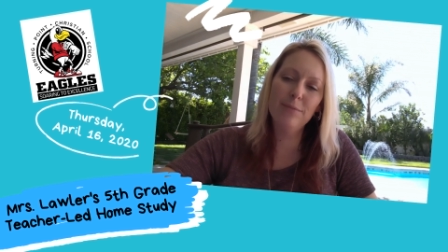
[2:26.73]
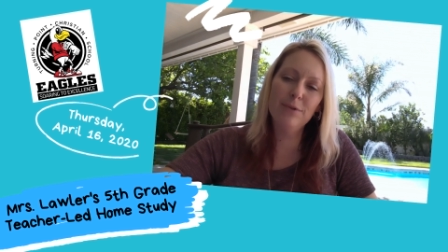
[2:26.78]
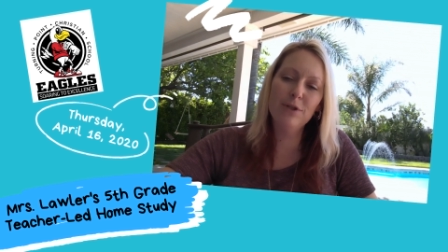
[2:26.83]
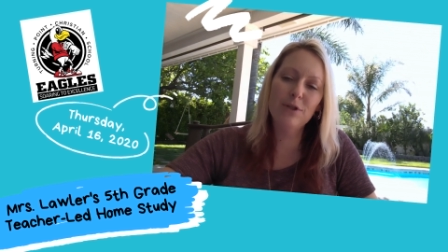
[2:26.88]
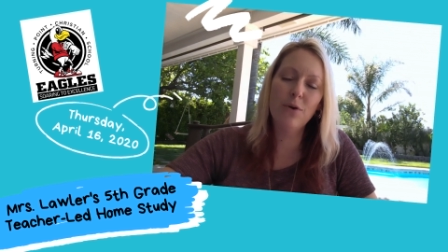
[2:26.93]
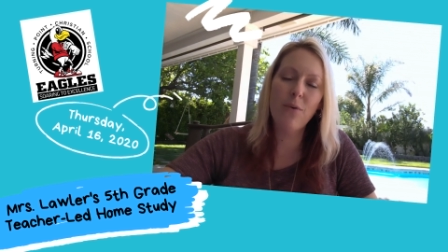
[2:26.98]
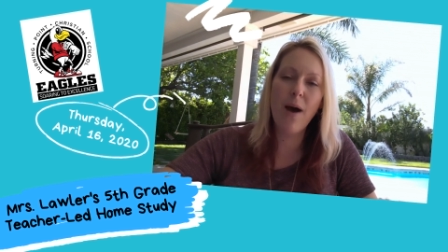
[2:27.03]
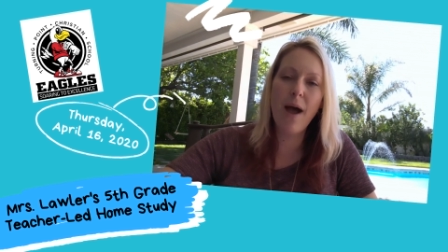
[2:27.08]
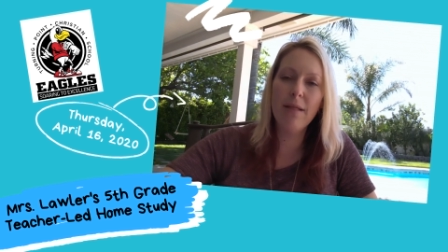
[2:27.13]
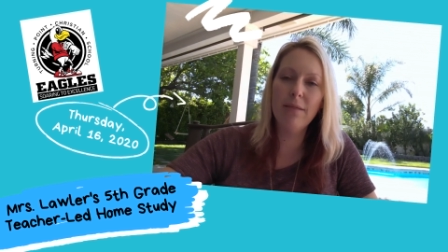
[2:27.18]

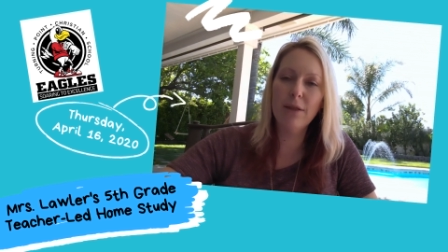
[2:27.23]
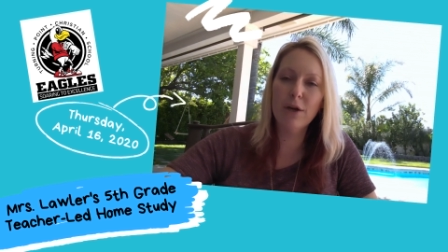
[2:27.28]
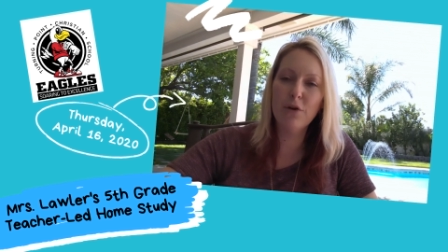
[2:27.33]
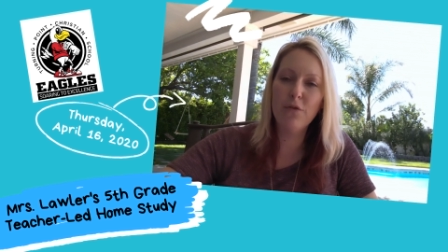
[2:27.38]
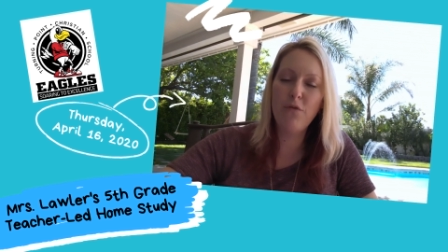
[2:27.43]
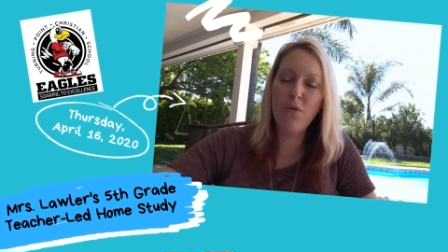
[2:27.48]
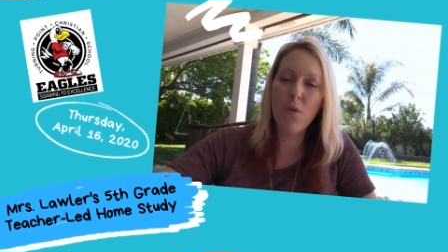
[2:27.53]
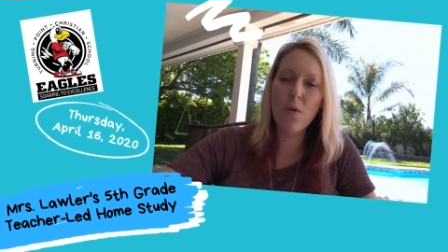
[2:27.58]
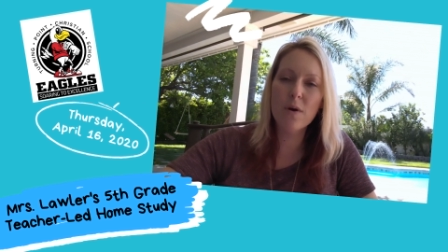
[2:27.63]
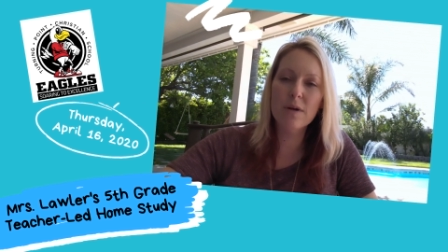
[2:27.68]
So I look
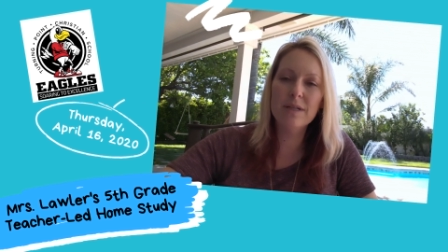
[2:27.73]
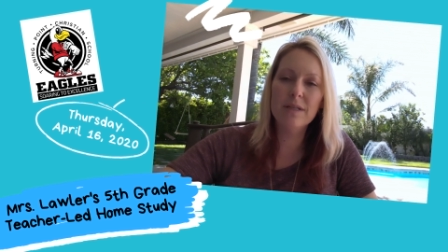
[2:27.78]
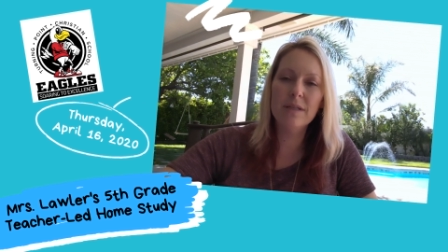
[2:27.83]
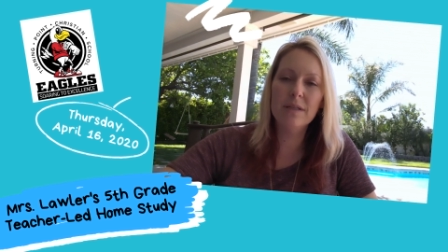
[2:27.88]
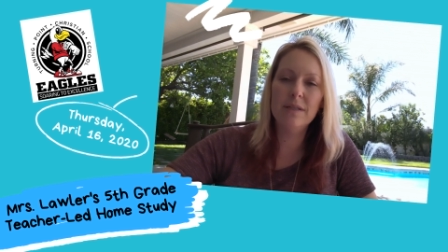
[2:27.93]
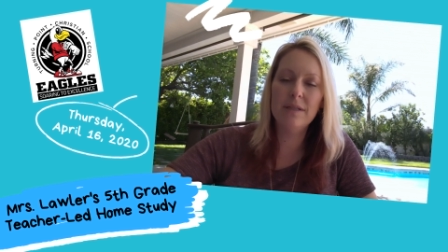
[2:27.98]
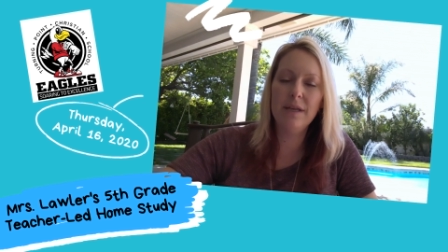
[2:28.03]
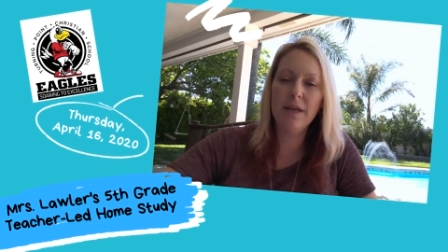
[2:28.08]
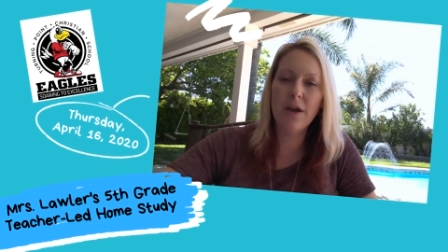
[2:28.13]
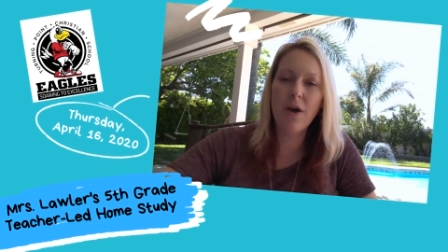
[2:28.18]
forward to
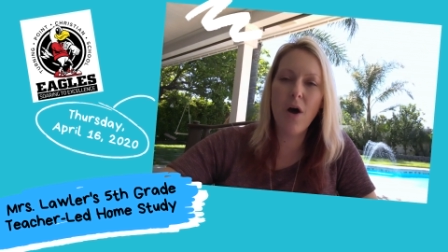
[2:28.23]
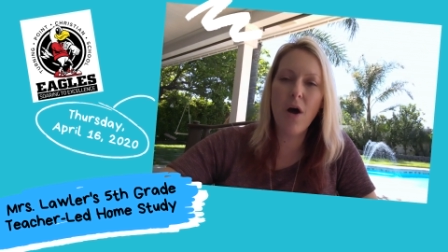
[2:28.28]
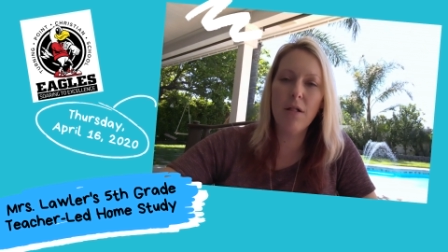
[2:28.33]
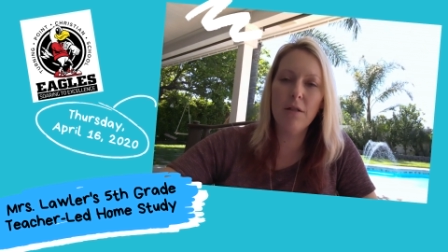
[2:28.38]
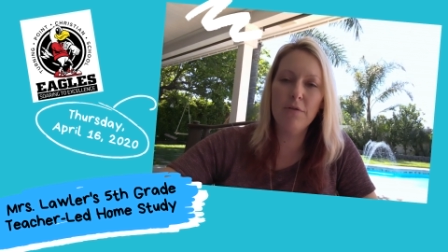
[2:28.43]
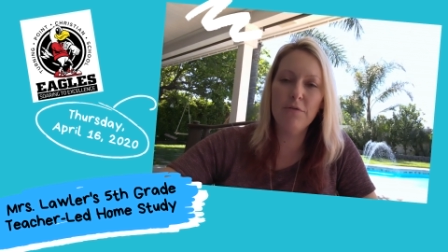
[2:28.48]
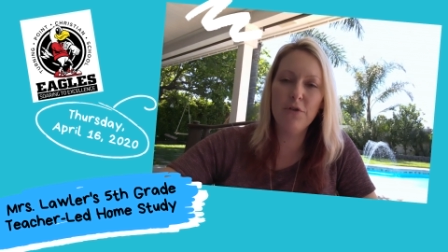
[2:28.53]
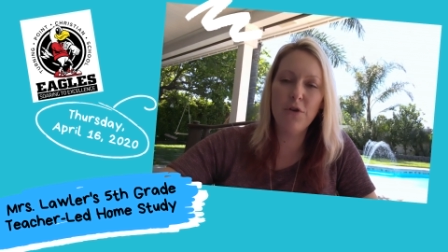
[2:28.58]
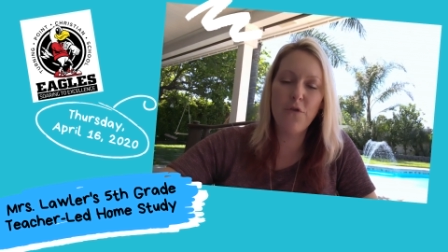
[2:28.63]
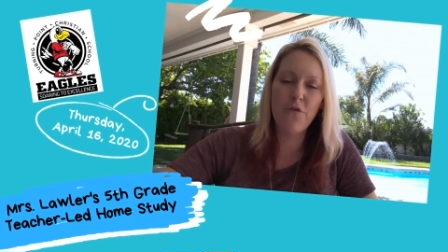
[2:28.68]
seeing all
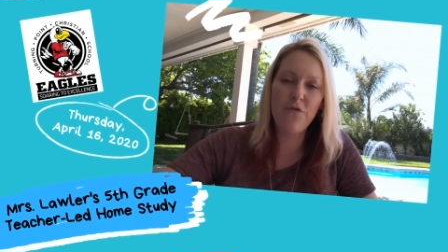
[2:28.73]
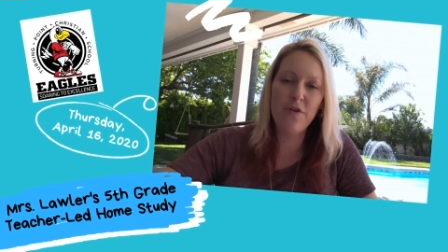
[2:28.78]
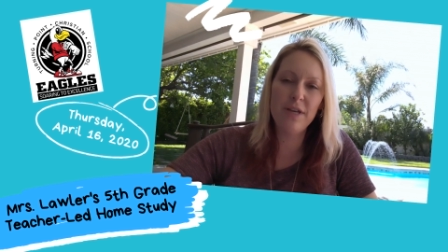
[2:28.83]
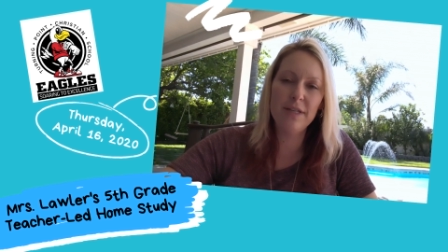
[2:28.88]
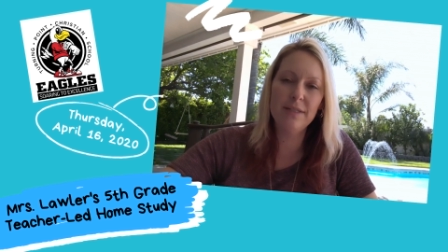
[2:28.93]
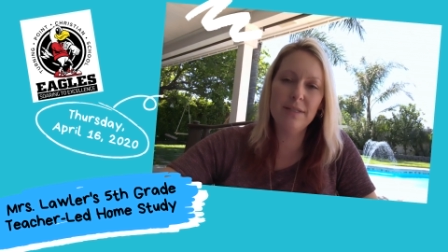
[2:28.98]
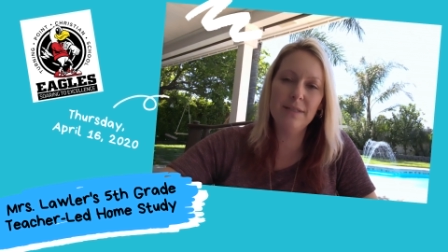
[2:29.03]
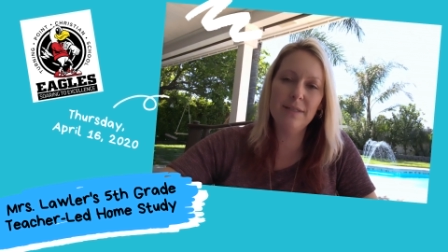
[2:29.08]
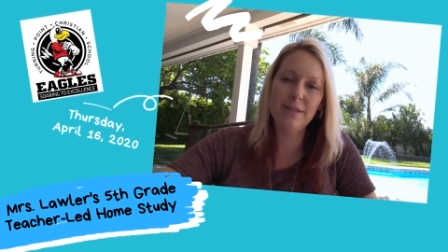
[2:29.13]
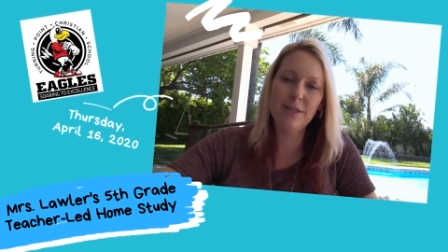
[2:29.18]
of your
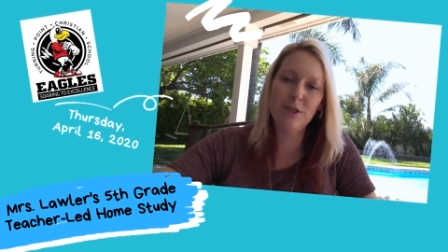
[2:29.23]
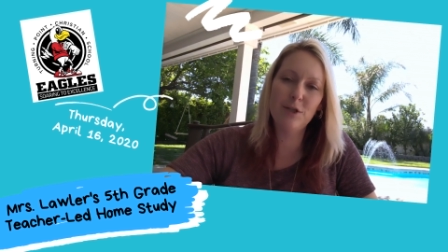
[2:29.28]
faces